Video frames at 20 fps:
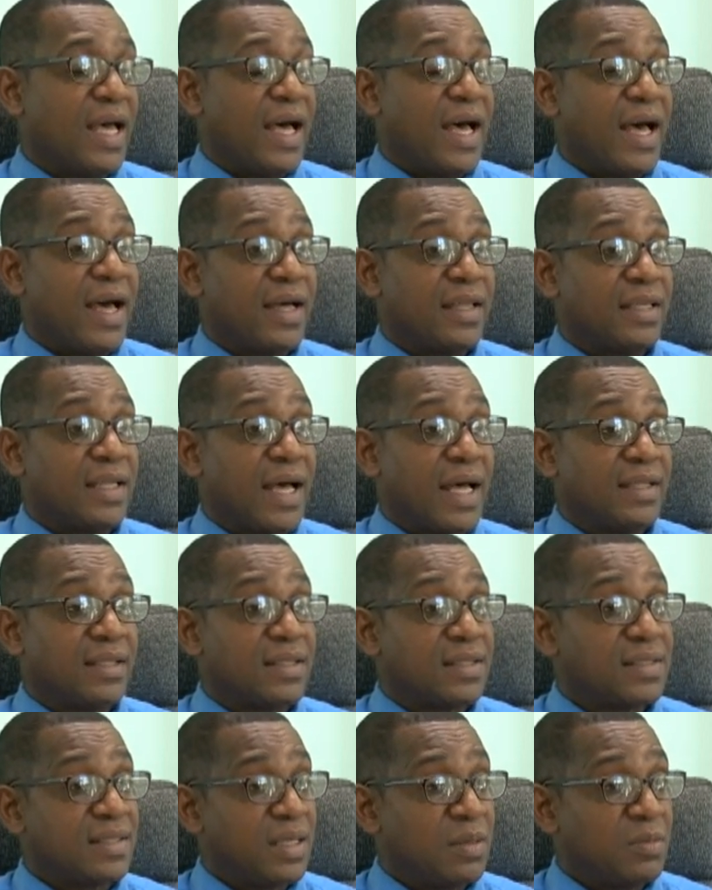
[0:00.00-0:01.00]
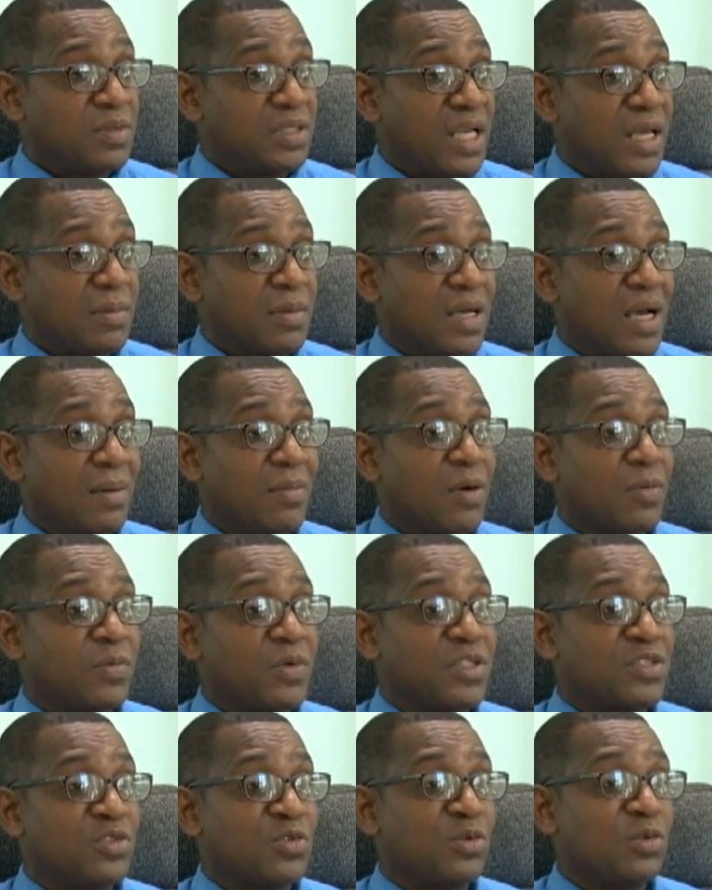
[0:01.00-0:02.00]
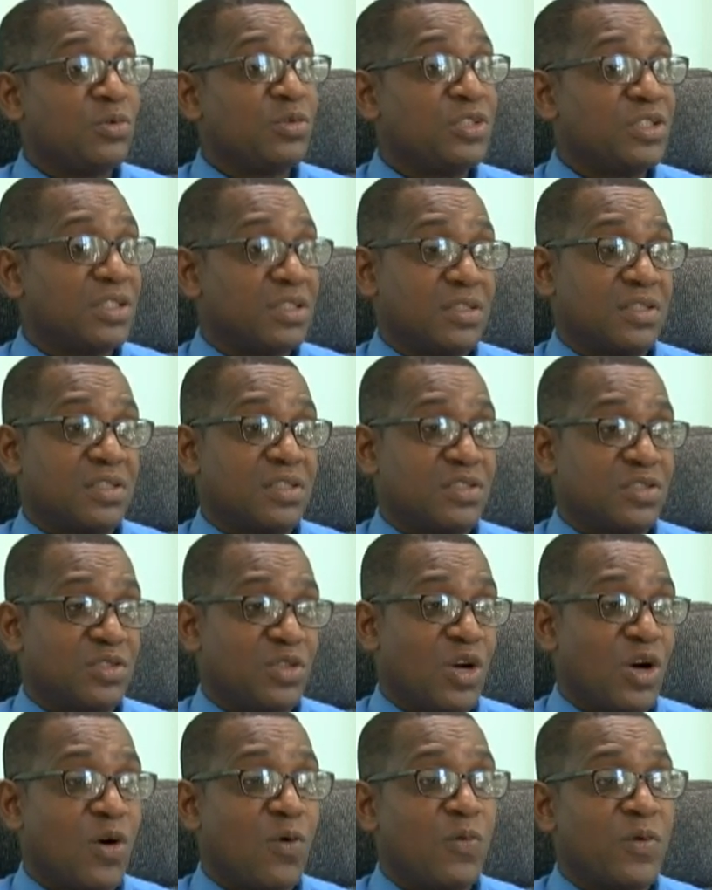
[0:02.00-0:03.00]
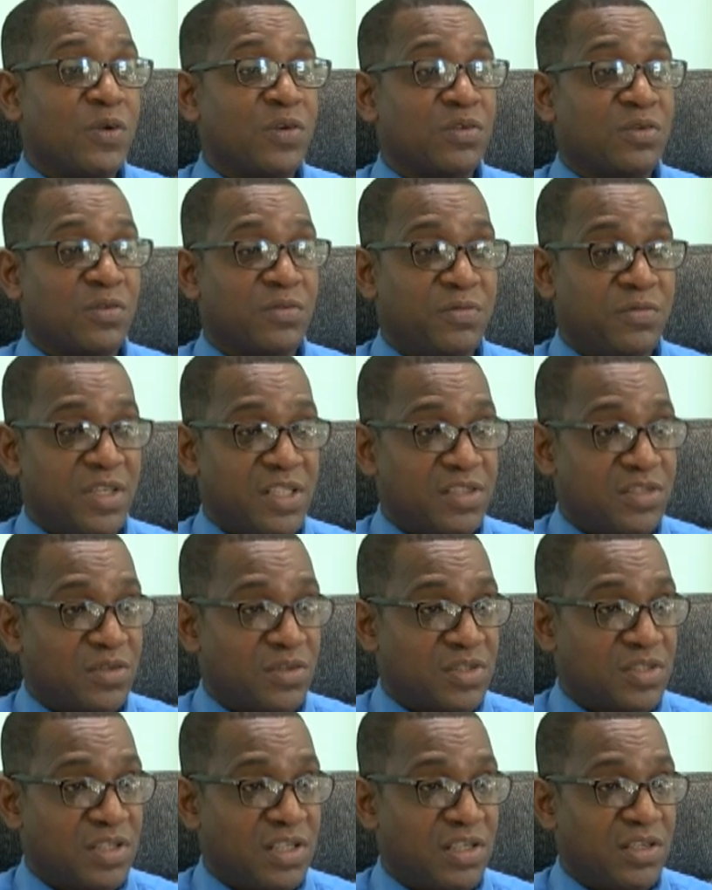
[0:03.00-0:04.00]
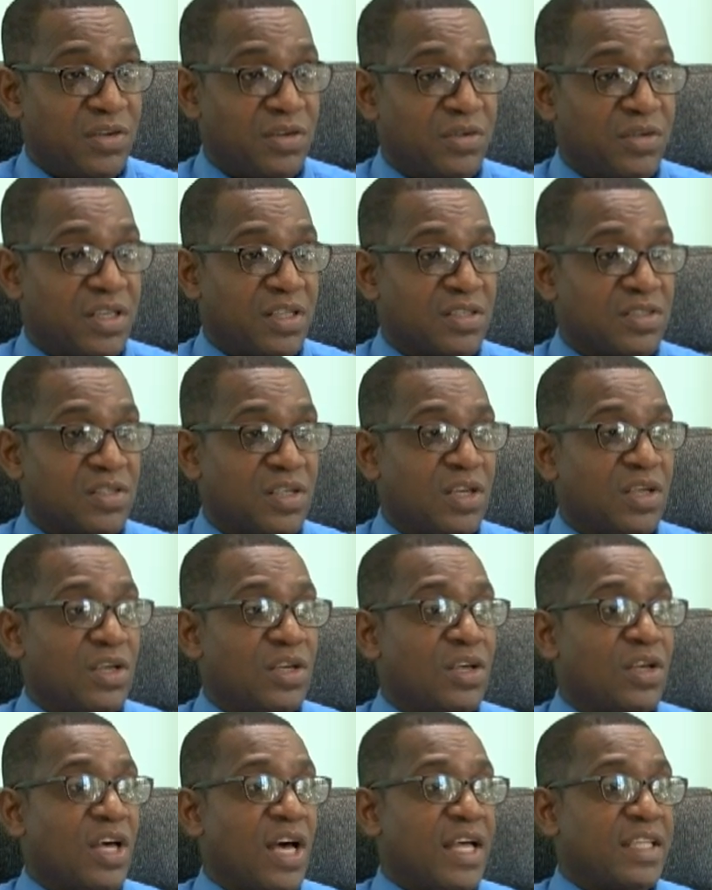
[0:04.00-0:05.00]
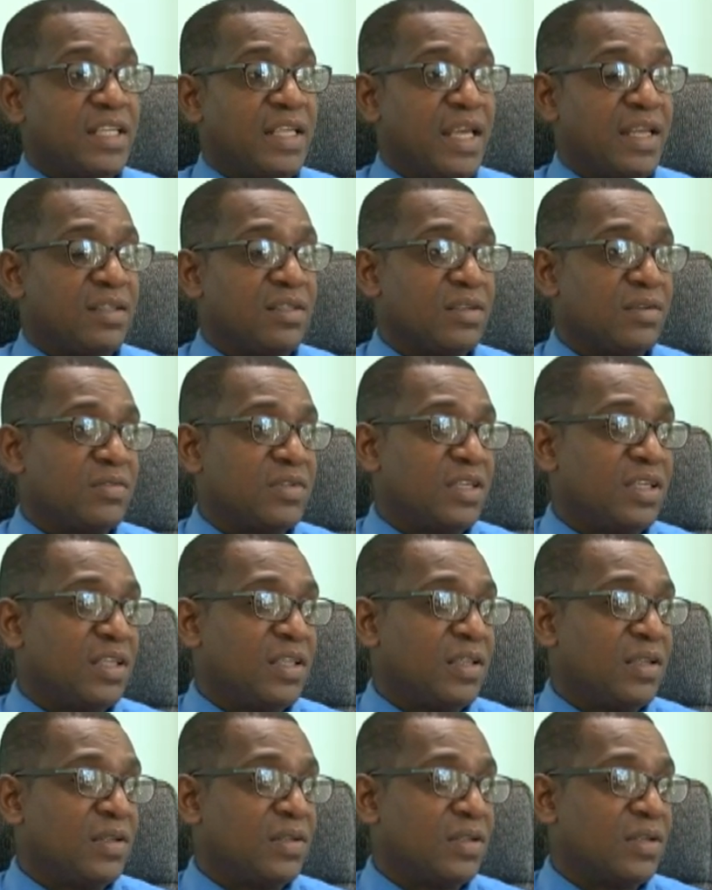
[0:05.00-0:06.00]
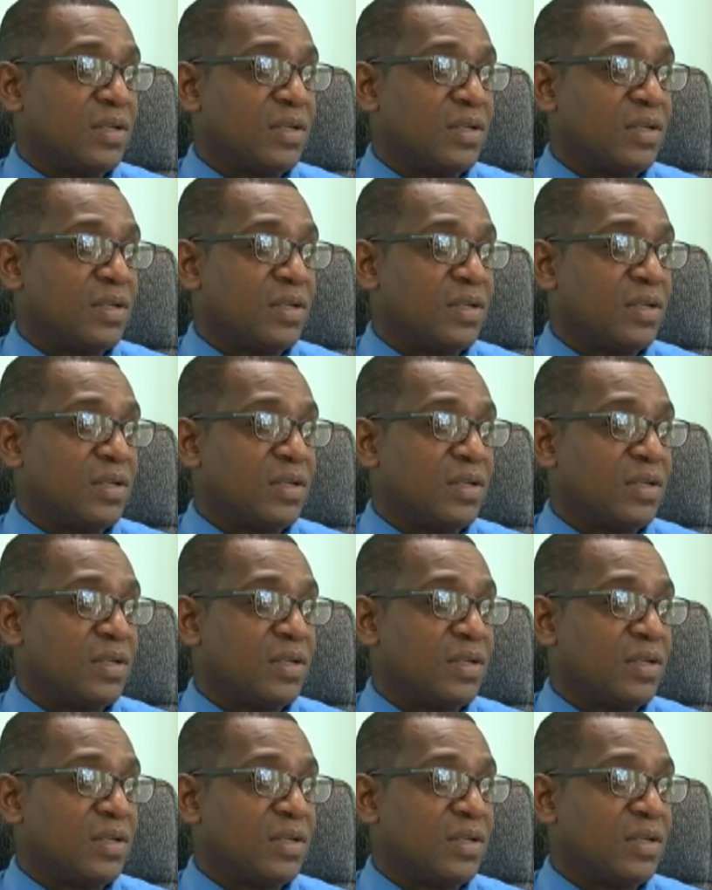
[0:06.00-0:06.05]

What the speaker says: and at the same time come up with solutions as to how we're going to fix those areas. At the end of the